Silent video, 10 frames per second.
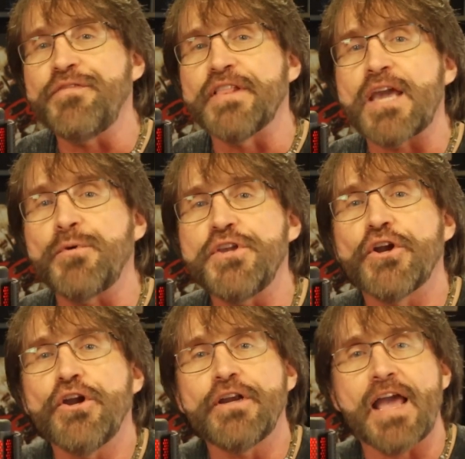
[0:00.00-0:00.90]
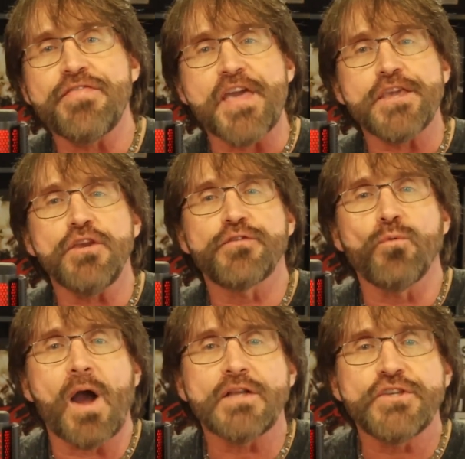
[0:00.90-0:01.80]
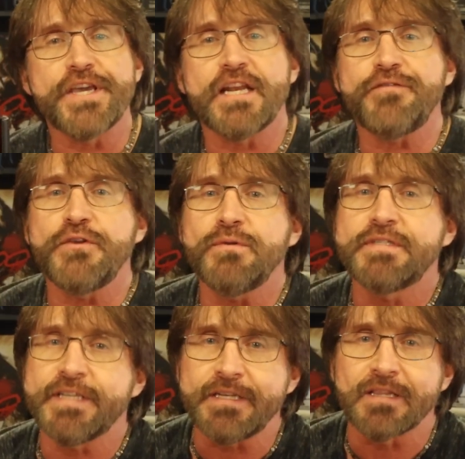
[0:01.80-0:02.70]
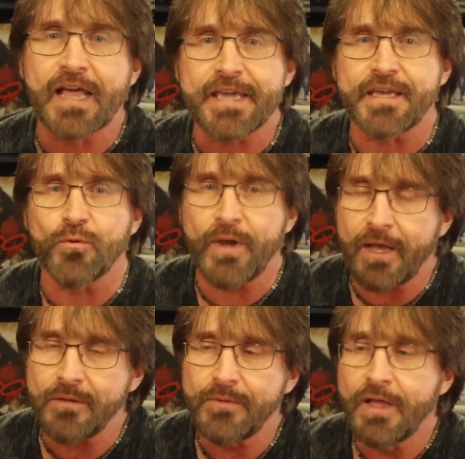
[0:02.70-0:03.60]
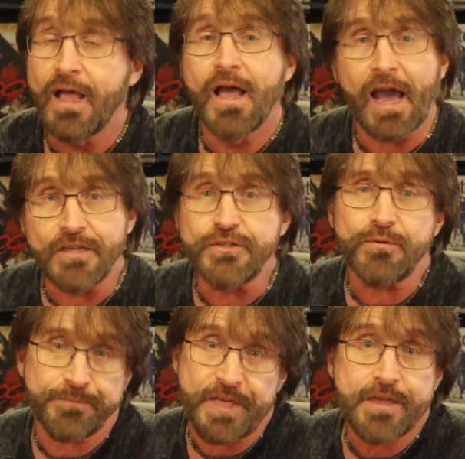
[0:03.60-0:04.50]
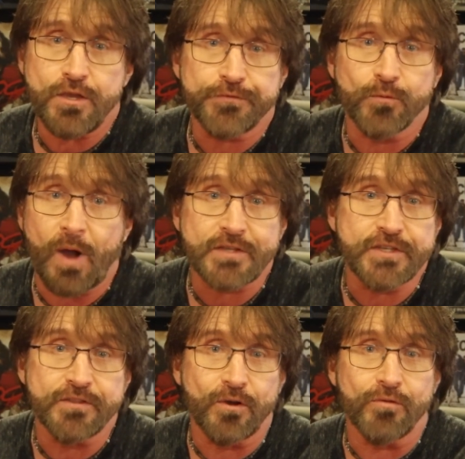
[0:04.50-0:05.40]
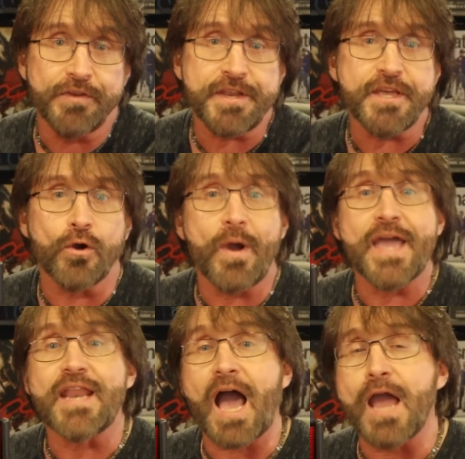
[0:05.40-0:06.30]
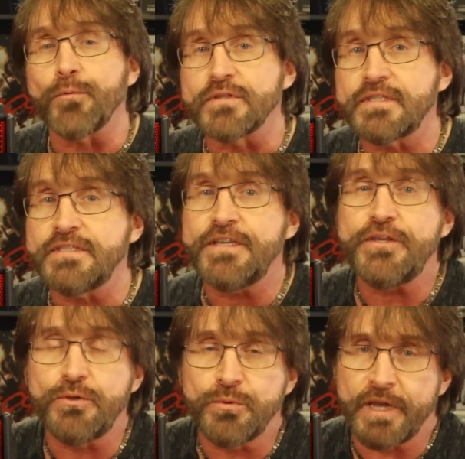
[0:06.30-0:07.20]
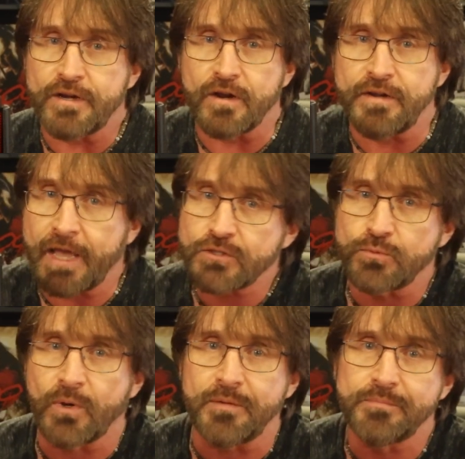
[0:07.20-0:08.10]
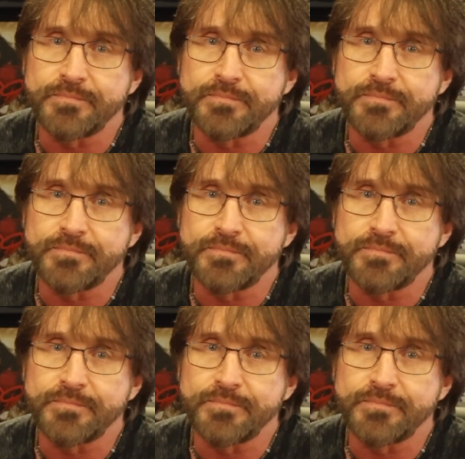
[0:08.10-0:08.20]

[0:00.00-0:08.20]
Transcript: you like what you heard, I thank you for watching. And if you didn't like it, well, I do thank you for watching the whole video, and I will see you in our next one.